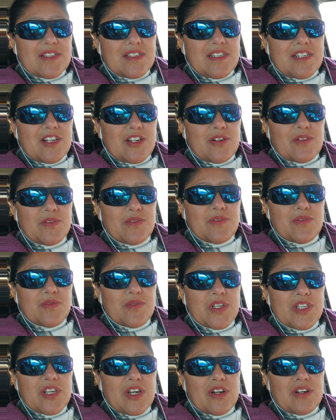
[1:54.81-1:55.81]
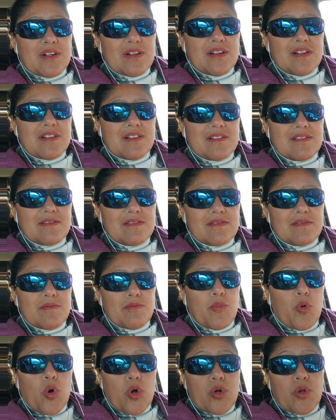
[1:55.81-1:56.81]
you know, with our
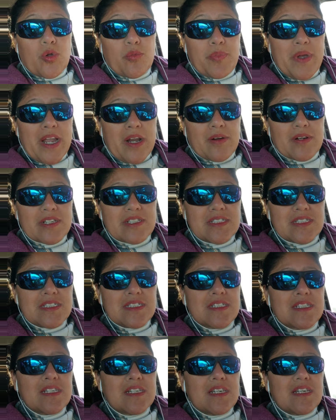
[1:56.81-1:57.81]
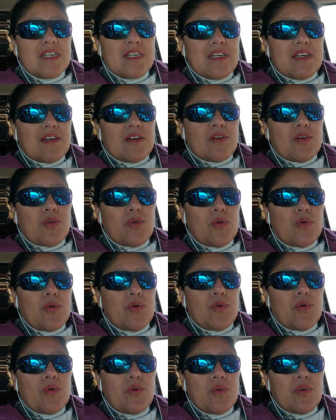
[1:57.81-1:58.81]
mortal parents
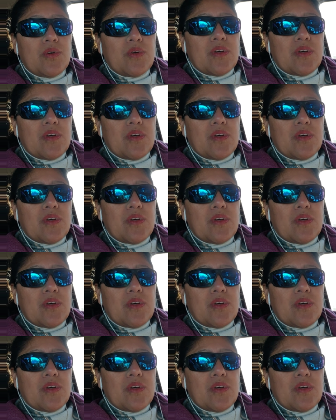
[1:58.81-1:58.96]
who,